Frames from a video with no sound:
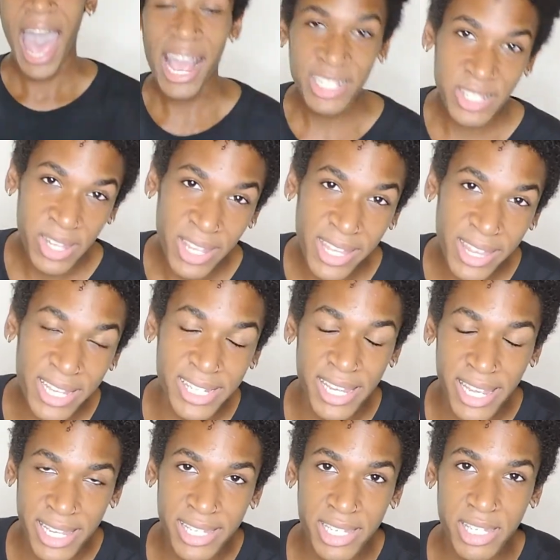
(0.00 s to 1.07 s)
Actually, this
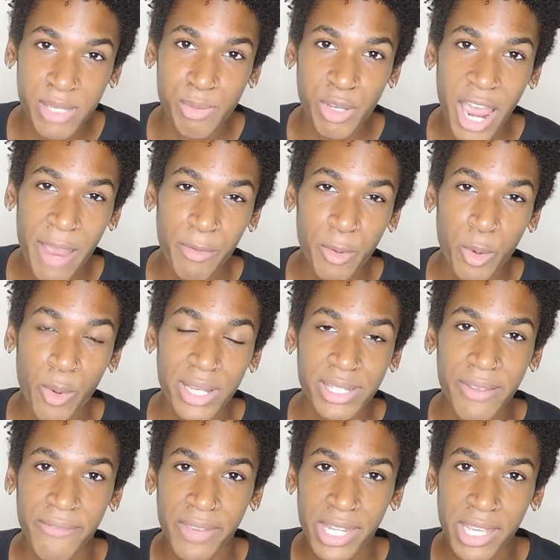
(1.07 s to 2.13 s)
is a subscriber
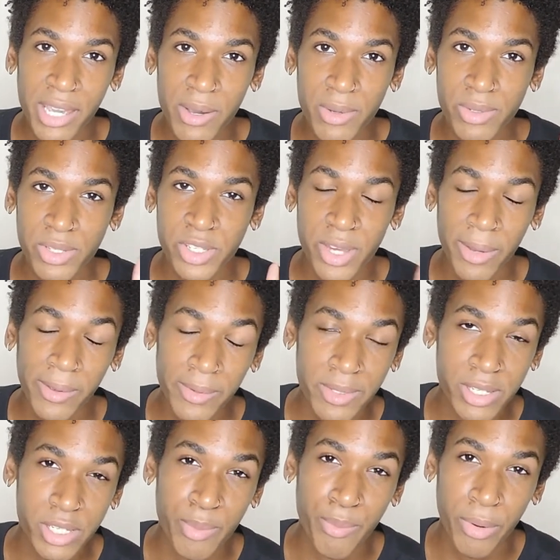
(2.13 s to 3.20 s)
requested video. Shout
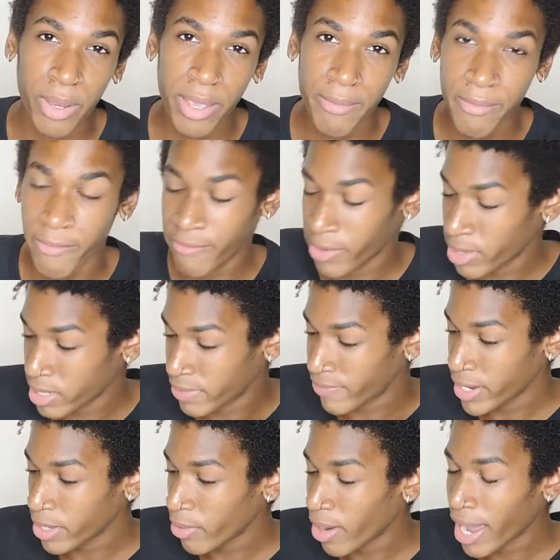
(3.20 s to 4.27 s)
out to Supreme for this
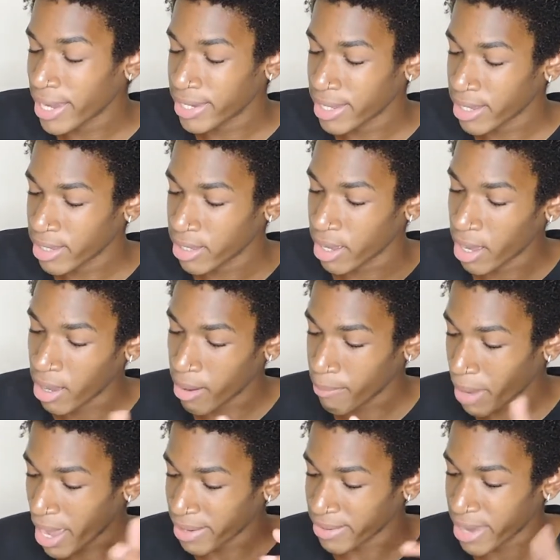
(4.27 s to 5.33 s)
video idea.
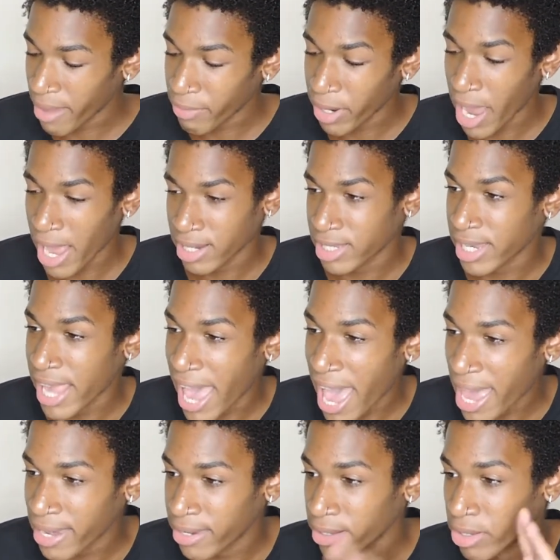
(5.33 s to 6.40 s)
Um, I never actually
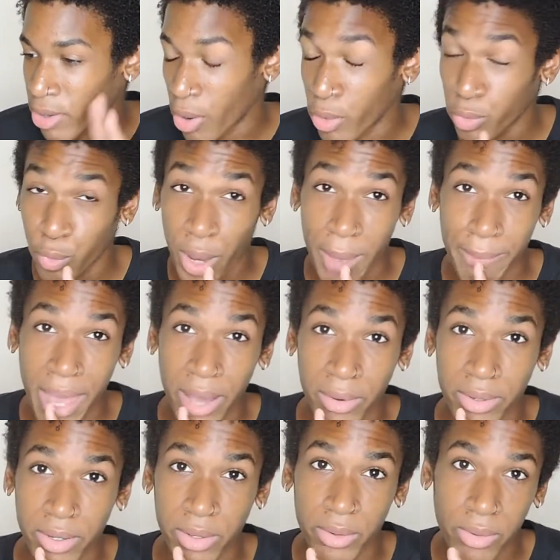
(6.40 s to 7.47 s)
had Code red
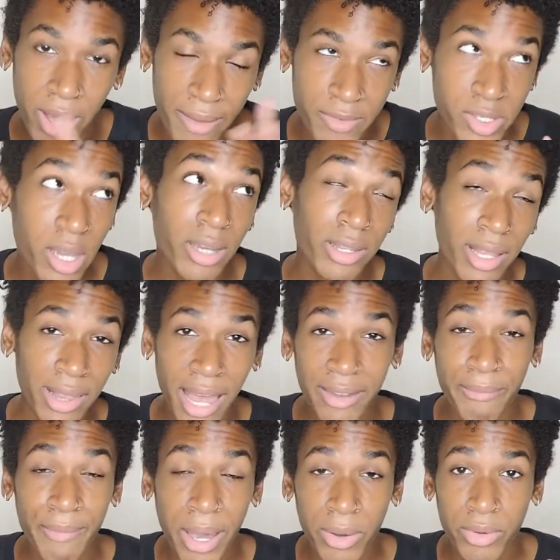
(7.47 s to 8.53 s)
Mountain Dew. I've chugged a
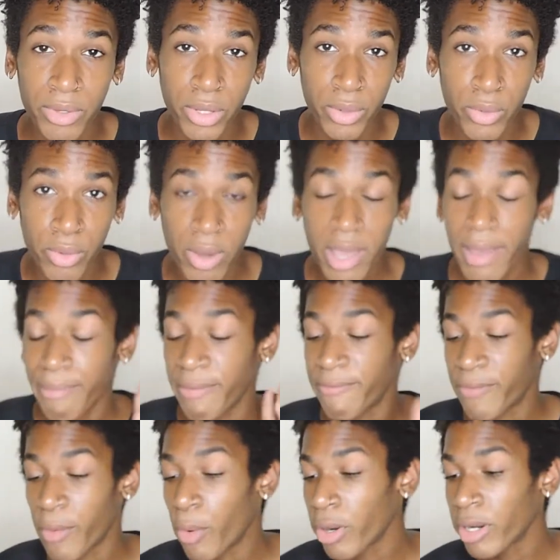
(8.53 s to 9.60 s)
lot of Mountain Dew
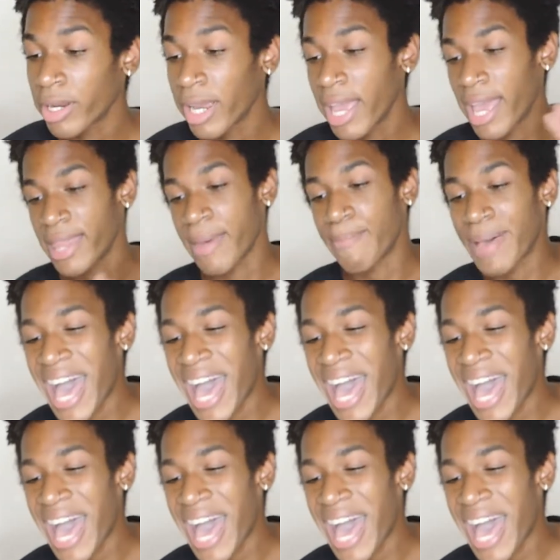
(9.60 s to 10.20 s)
before in the